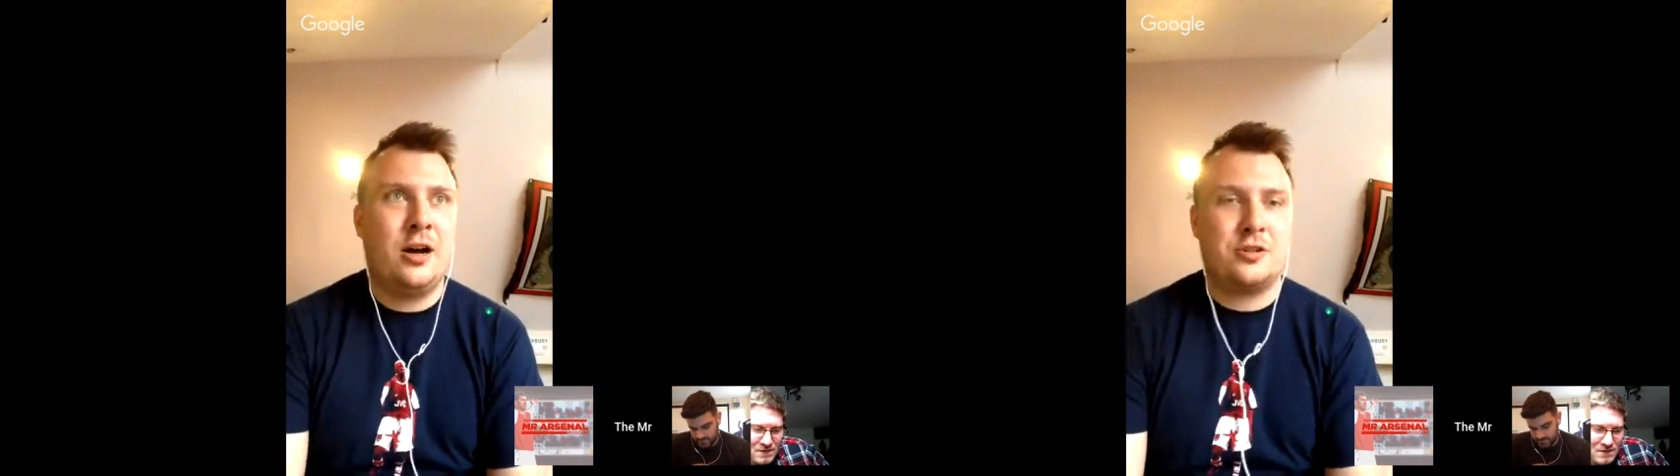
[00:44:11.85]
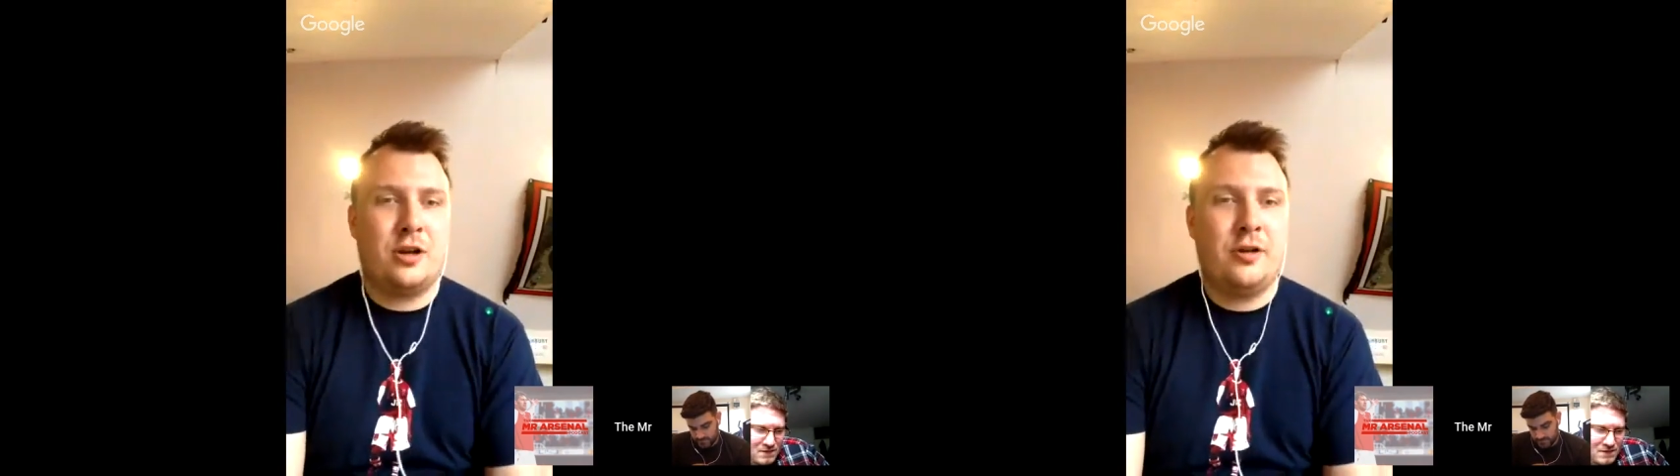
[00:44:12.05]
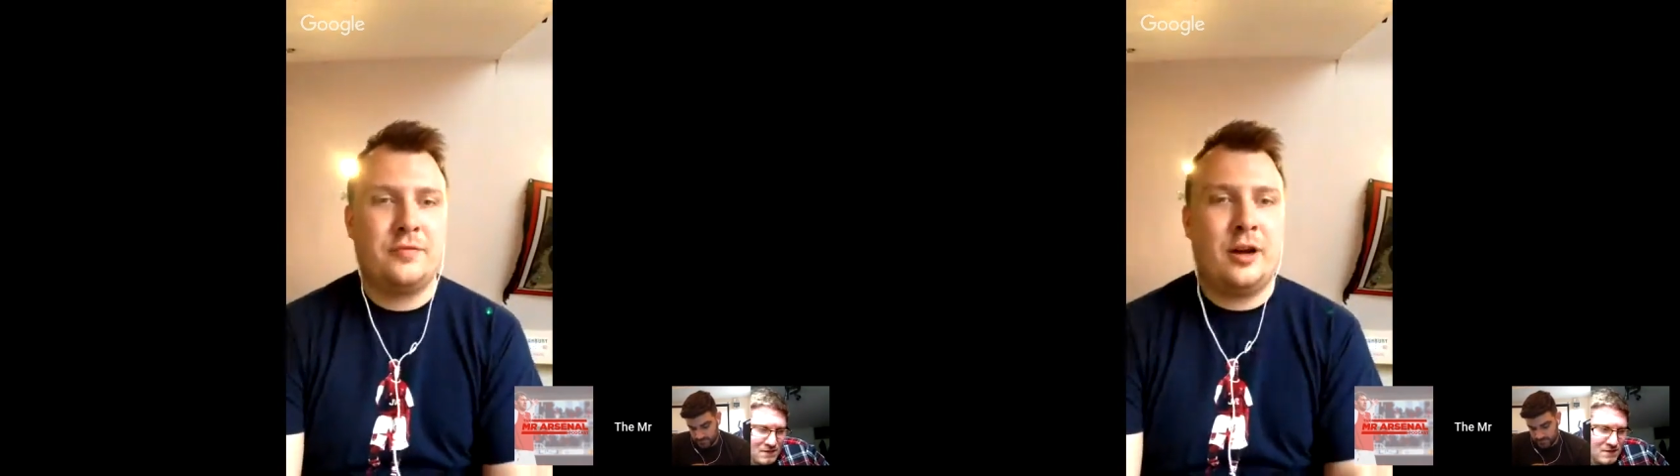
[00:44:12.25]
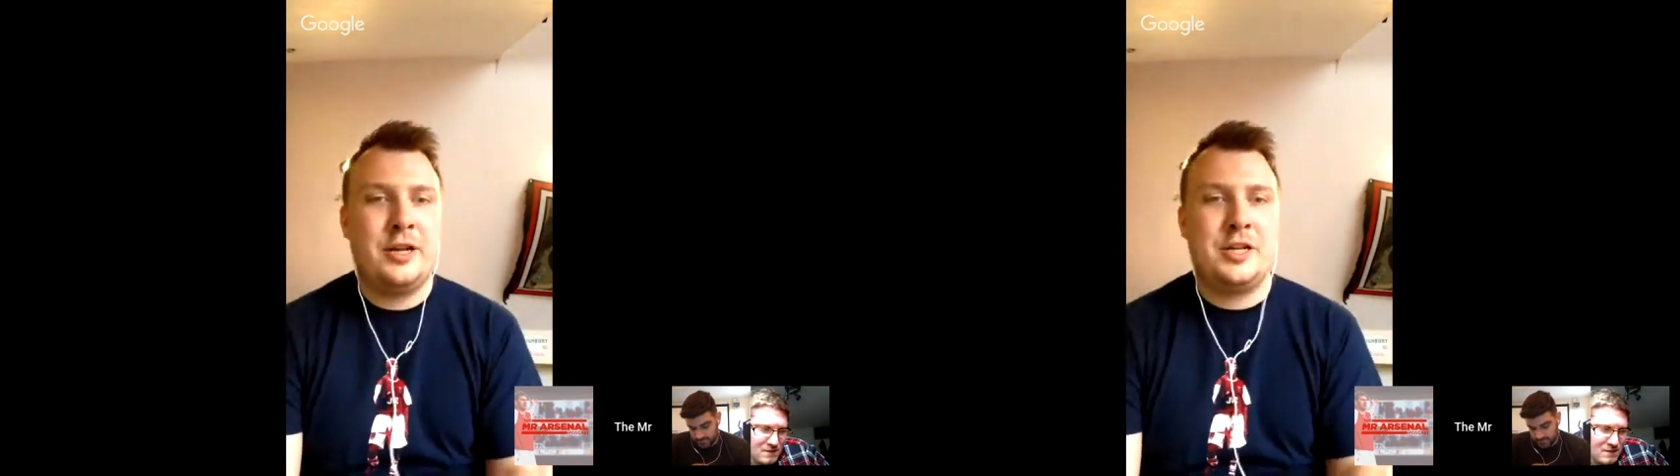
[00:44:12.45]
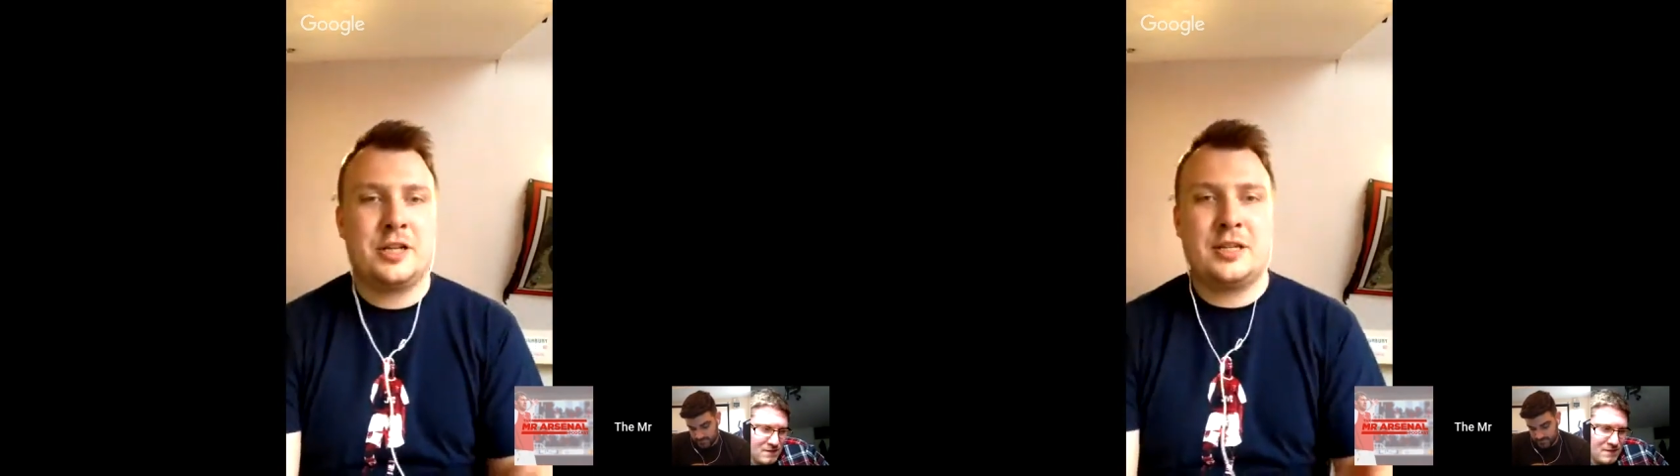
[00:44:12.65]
of not only just the